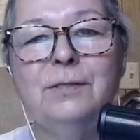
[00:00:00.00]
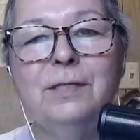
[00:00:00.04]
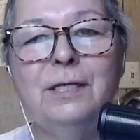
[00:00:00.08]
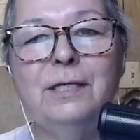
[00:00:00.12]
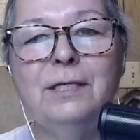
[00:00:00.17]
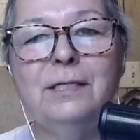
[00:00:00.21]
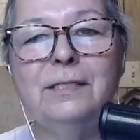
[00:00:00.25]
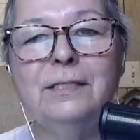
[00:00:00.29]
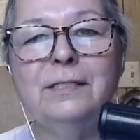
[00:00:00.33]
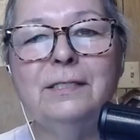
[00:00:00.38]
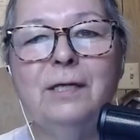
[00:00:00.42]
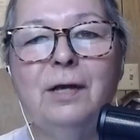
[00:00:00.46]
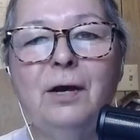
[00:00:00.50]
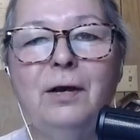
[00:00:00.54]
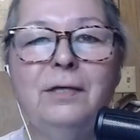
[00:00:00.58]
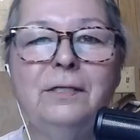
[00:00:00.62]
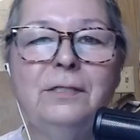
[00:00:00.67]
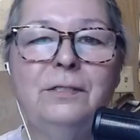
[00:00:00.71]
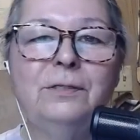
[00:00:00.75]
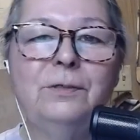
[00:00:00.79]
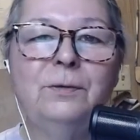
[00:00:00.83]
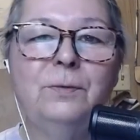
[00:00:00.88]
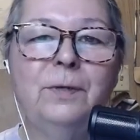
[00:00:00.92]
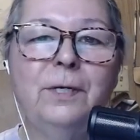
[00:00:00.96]
it's
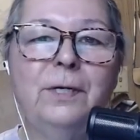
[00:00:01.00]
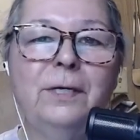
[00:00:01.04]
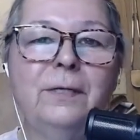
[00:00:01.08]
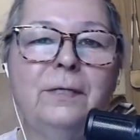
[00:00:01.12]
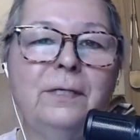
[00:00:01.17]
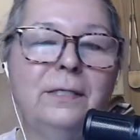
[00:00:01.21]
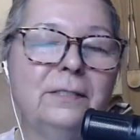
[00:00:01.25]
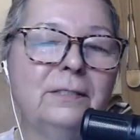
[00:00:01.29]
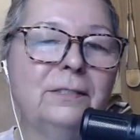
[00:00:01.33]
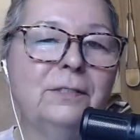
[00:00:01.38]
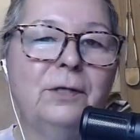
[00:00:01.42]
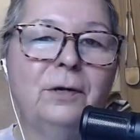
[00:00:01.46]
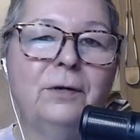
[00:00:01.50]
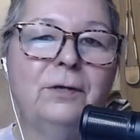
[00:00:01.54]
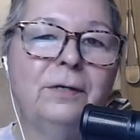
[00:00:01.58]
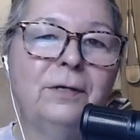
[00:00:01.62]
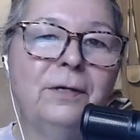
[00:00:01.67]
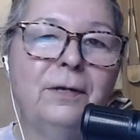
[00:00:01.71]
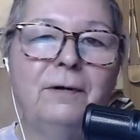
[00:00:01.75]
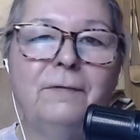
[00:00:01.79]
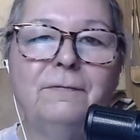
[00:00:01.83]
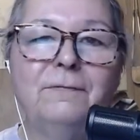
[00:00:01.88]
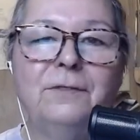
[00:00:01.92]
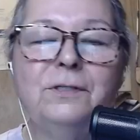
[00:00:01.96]
gotten to where it
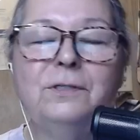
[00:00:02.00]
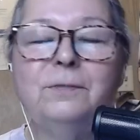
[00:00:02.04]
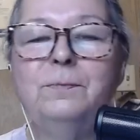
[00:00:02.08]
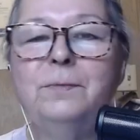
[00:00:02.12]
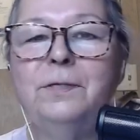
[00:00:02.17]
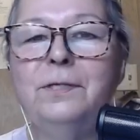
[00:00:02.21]
started off just